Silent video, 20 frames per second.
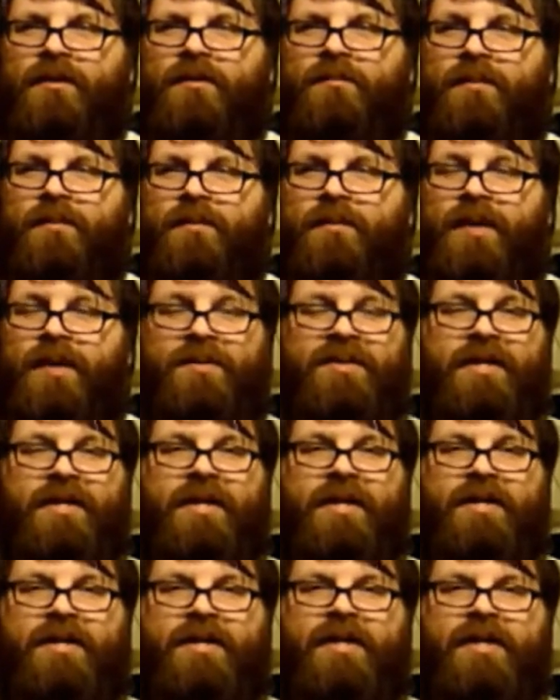But I'm going to say
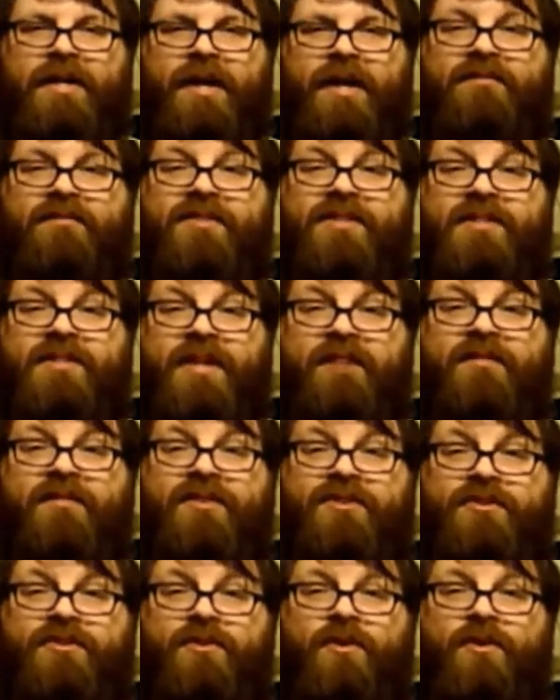he did have
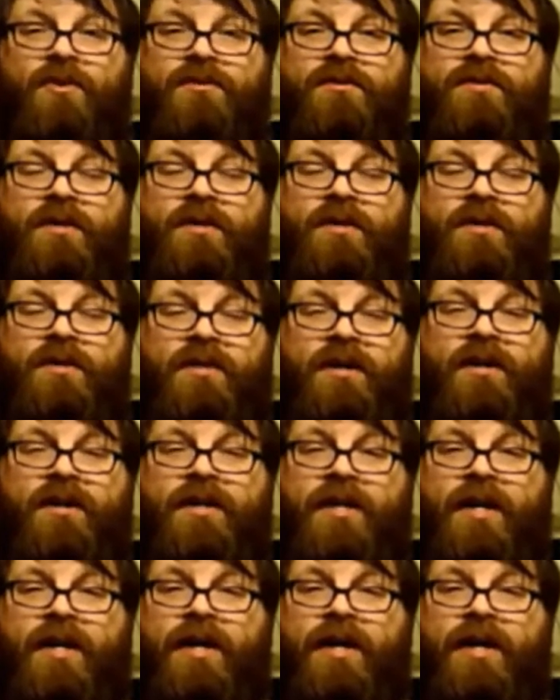7 souls on the ark.